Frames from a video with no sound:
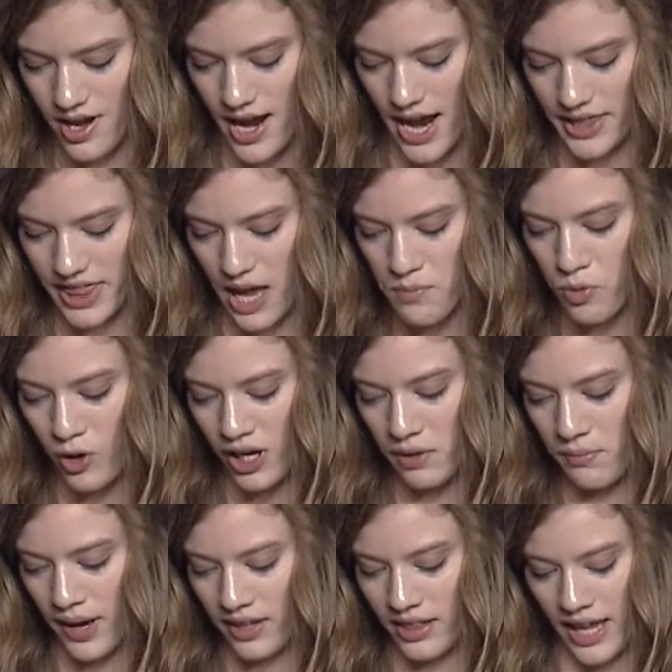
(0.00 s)
at that point in
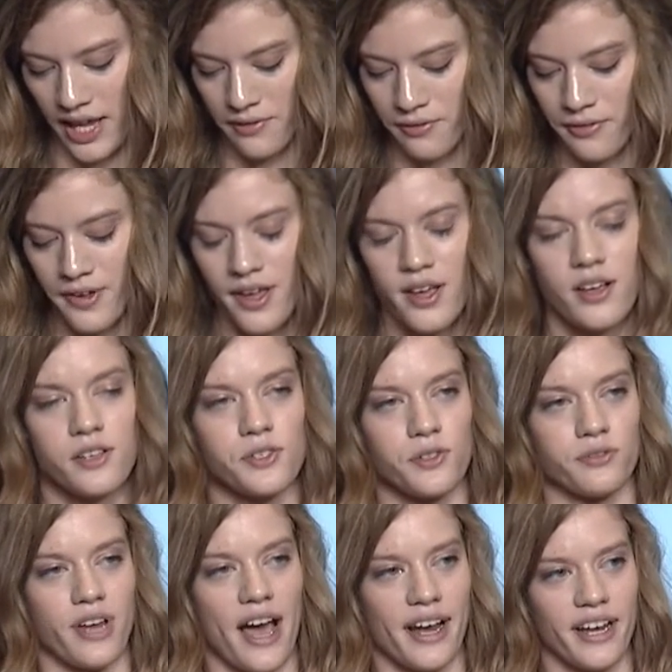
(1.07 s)
my life, so
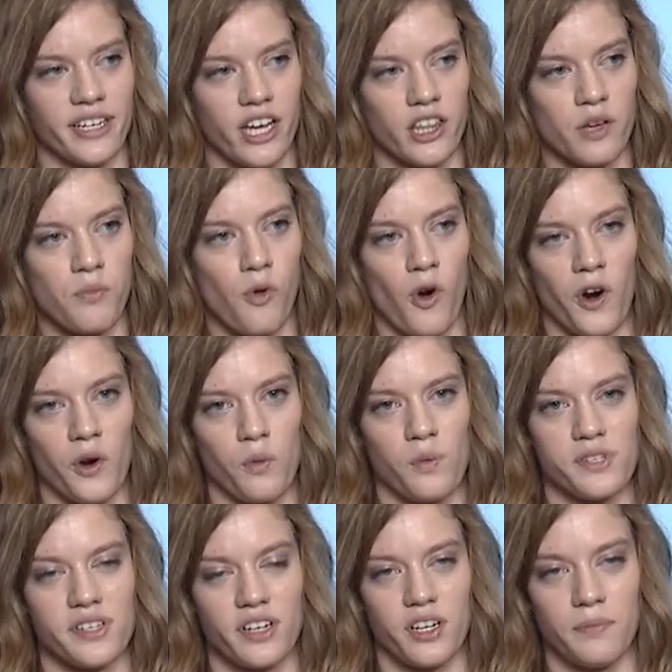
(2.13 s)
knocking down the board
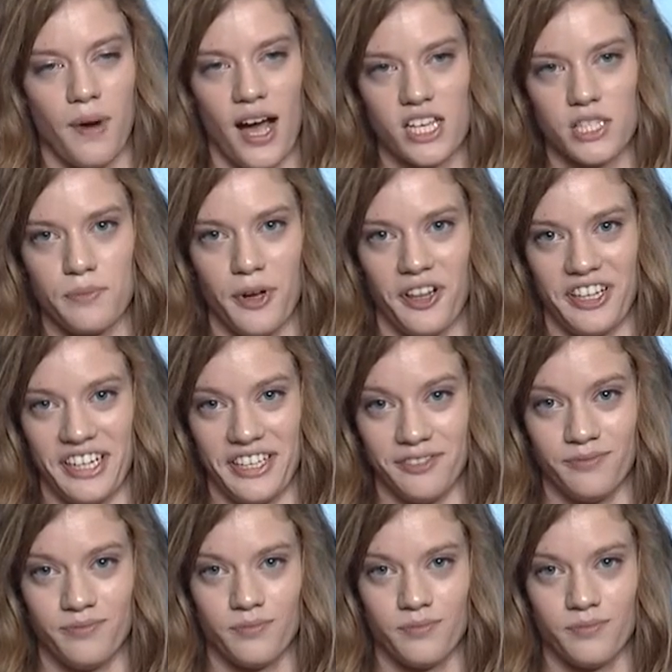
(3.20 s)
was a good possibility.